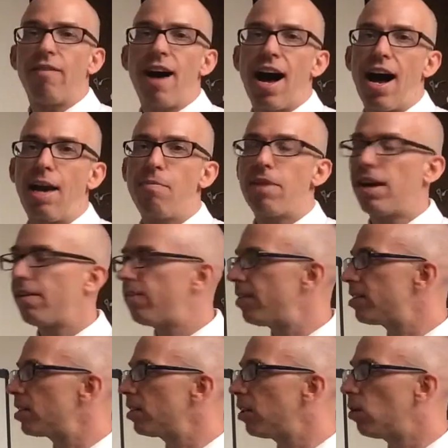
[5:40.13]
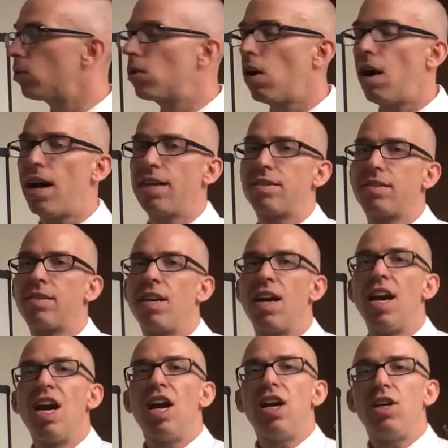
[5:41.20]
have high benefits and low costs.
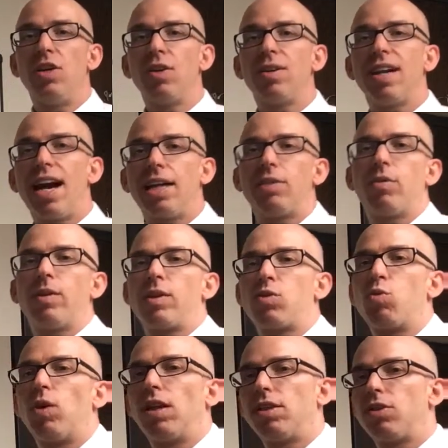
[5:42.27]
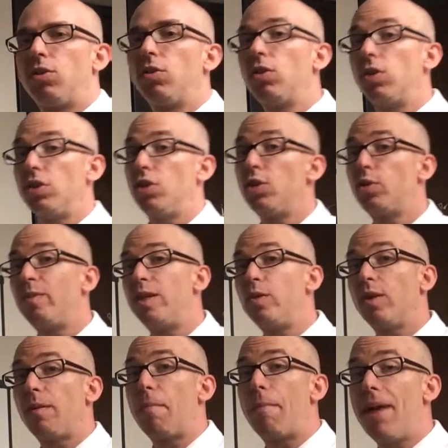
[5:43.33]
You're not doing as well as you could. You could be
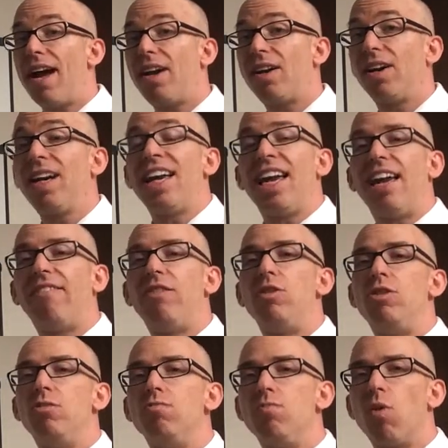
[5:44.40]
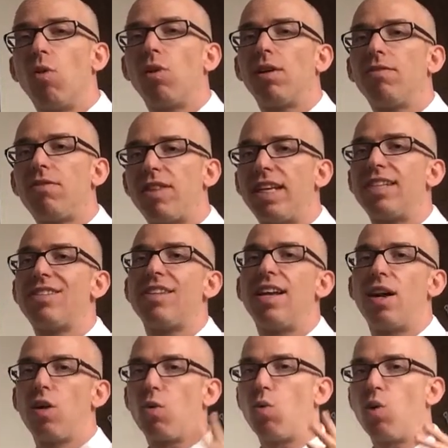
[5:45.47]
doing better if you do more of things that
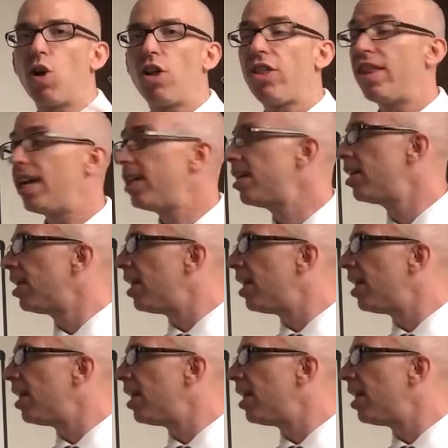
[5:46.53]
are worth it.